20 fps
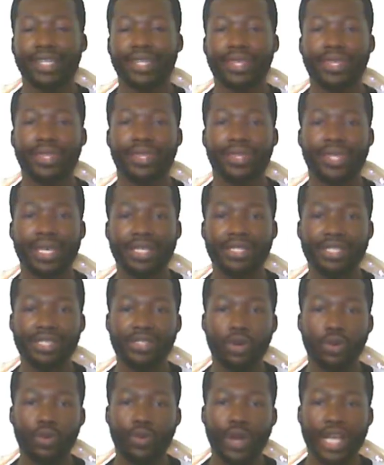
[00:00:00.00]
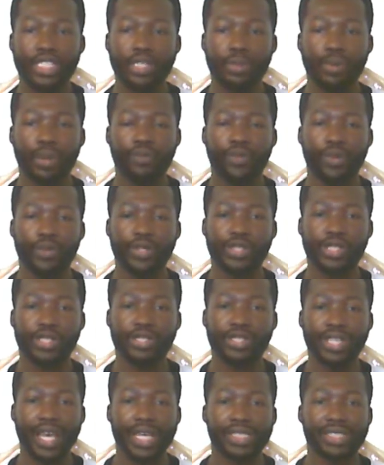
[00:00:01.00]
This is a recipe for
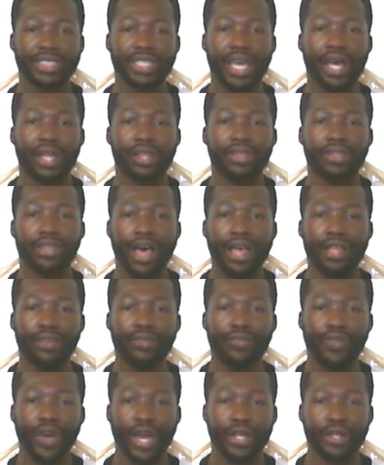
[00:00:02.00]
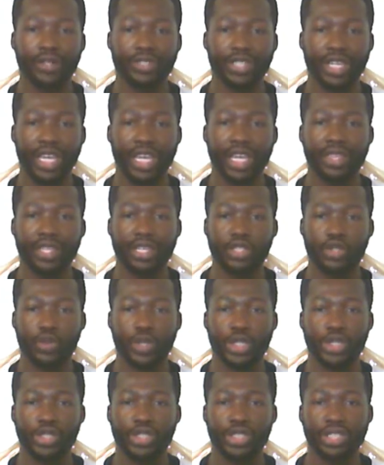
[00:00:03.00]
success that a lot of fighters in this
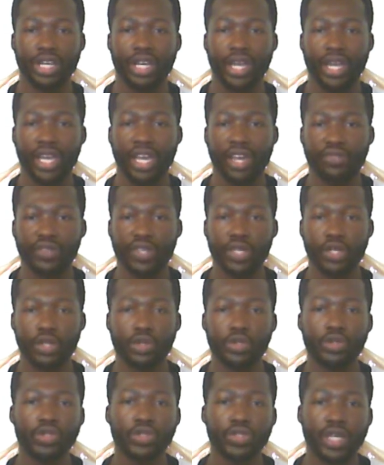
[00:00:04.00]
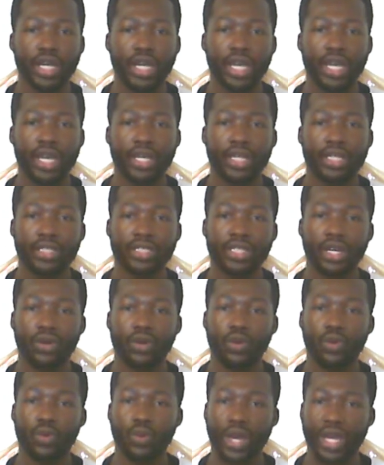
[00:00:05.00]
region have used to
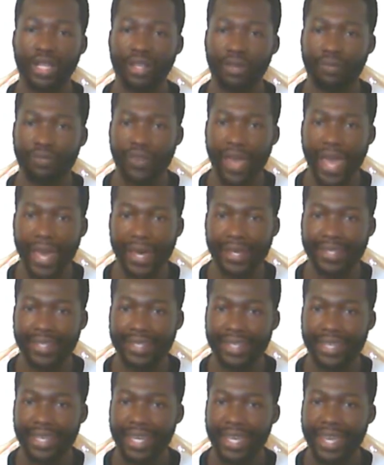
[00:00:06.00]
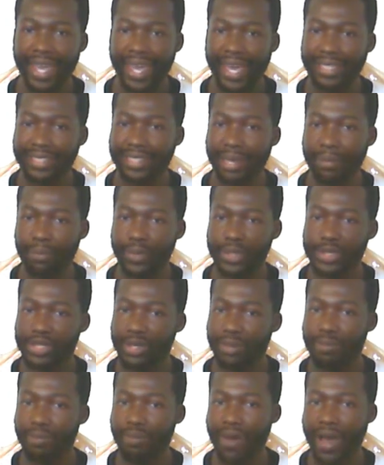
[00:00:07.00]
great effect. Except with
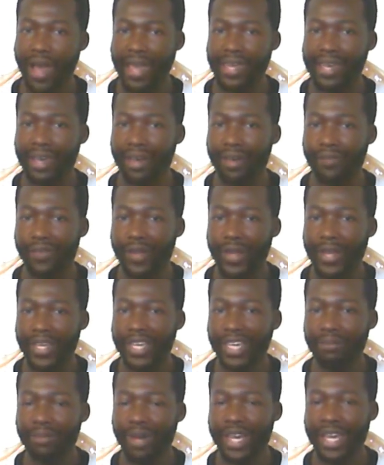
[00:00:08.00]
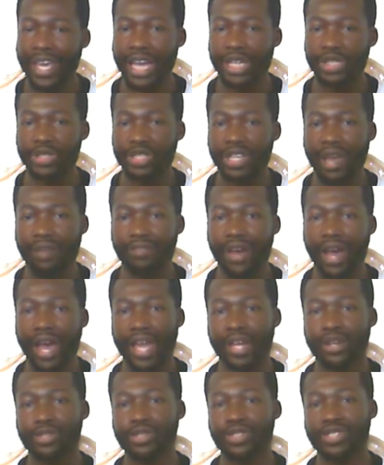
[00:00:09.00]
Chimaev, he might actually have a
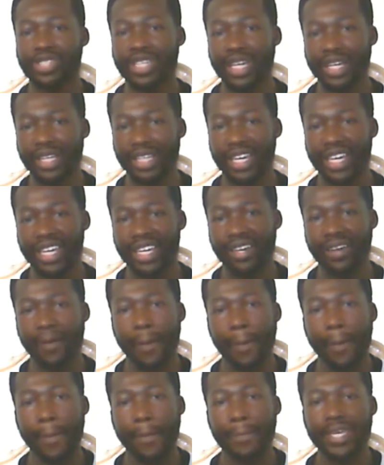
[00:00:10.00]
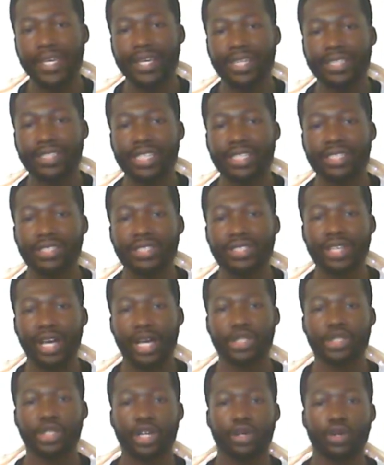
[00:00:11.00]
higher ceiling because he's
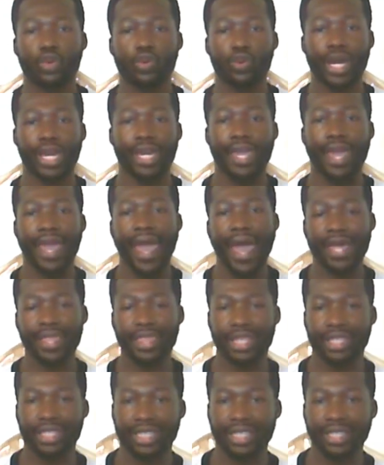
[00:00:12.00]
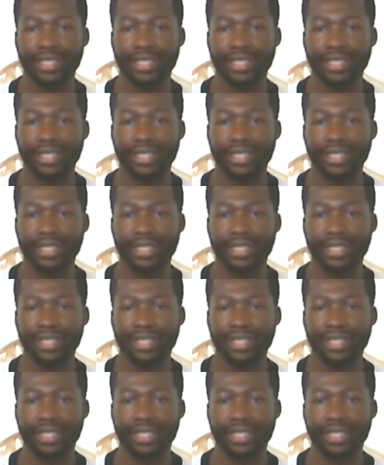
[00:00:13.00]
such a great athlete.